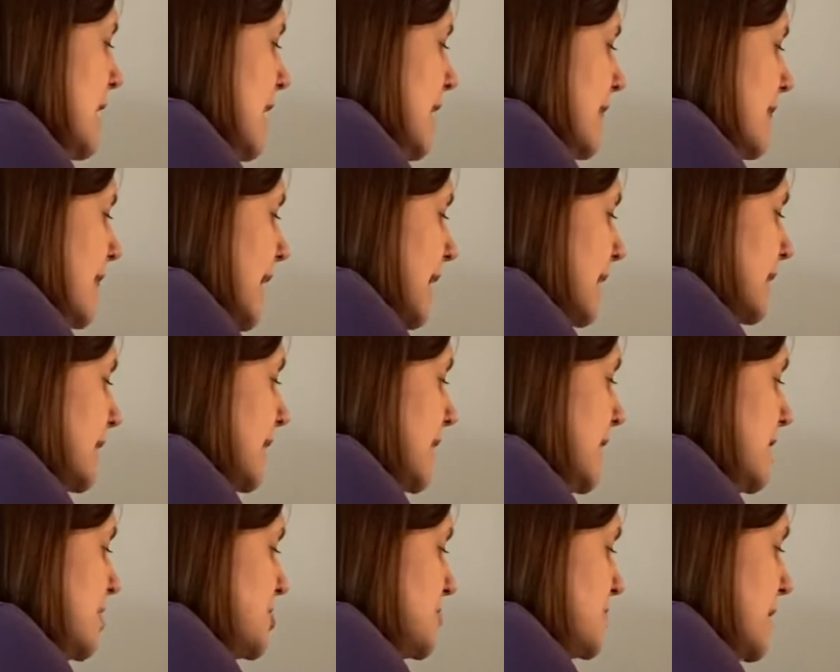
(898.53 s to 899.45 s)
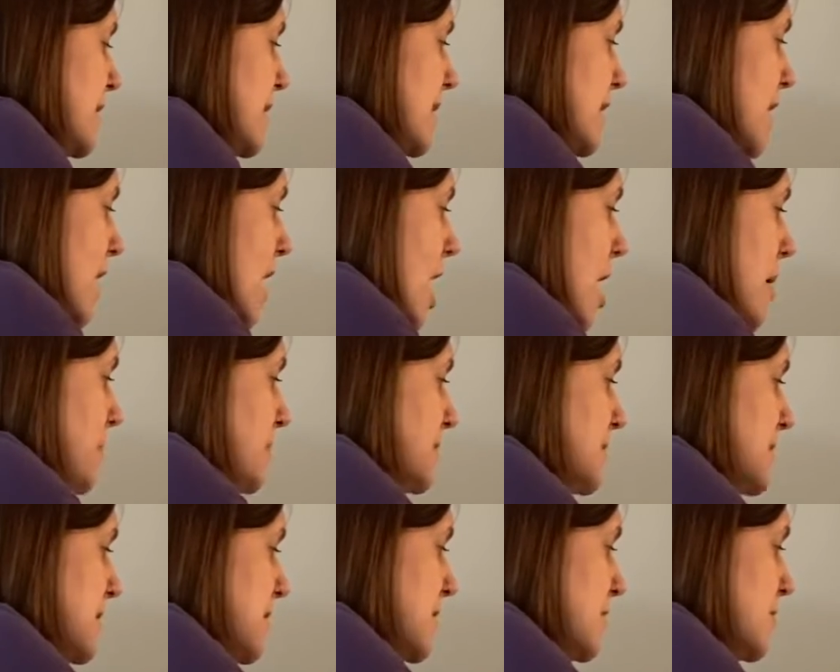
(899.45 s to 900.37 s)
That leaves me the
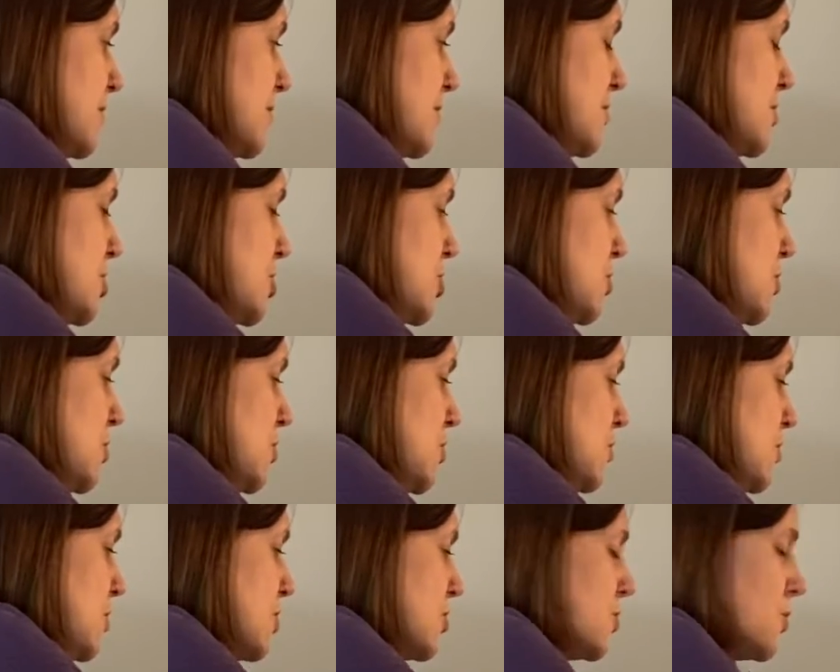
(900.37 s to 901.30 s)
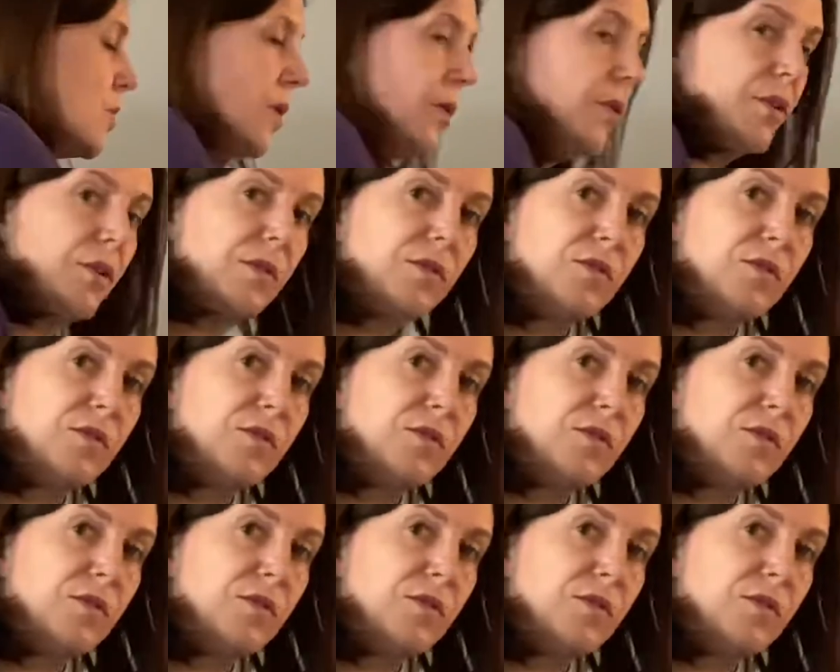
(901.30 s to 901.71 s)
opposite of the square root of